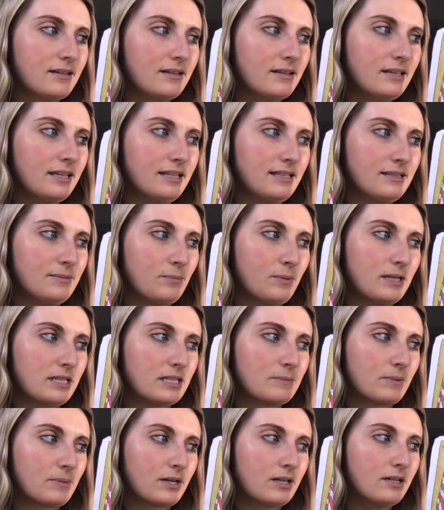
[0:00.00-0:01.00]
he
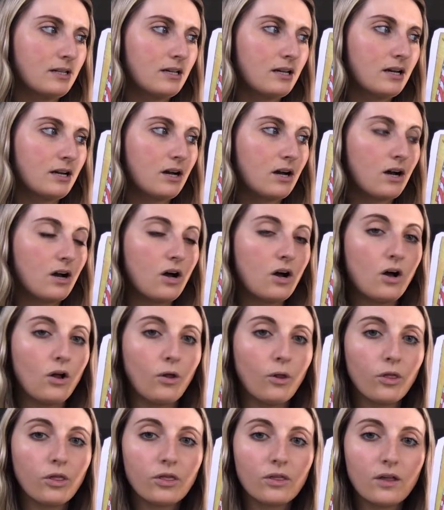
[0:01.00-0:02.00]
whispered.
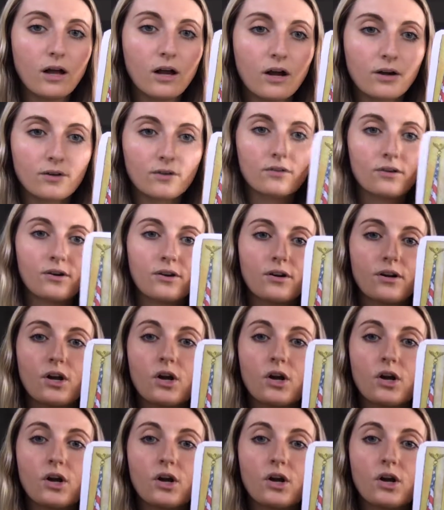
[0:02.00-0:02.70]
Arthur